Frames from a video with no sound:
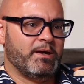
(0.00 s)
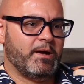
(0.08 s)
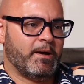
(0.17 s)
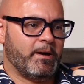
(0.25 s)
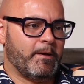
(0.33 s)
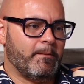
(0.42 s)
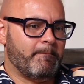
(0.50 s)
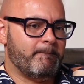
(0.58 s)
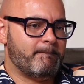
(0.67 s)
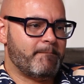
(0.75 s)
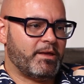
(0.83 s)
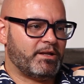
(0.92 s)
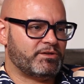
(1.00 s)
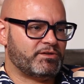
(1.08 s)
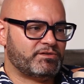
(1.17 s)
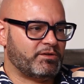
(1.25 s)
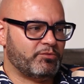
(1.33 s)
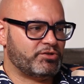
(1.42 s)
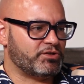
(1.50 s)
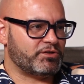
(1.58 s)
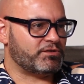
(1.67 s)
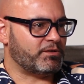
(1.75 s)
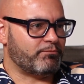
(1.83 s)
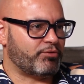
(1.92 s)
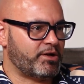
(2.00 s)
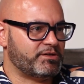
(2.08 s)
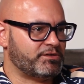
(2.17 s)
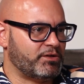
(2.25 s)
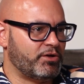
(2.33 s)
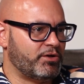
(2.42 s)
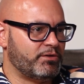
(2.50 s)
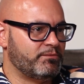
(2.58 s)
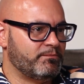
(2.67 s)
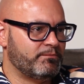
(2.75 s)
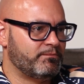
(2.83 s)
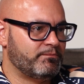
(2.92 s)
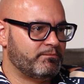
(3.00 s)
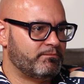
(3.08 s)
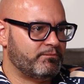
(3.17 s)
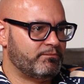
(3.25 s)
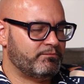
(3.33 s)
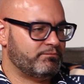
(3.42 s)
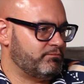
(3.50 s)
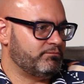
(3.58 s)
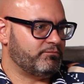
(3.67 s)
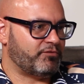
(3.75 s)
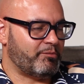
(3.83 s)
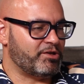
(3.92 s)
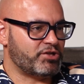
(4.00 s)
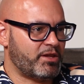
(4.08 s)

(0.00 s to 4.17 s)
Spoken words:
And I just think we should just embrace and learn from each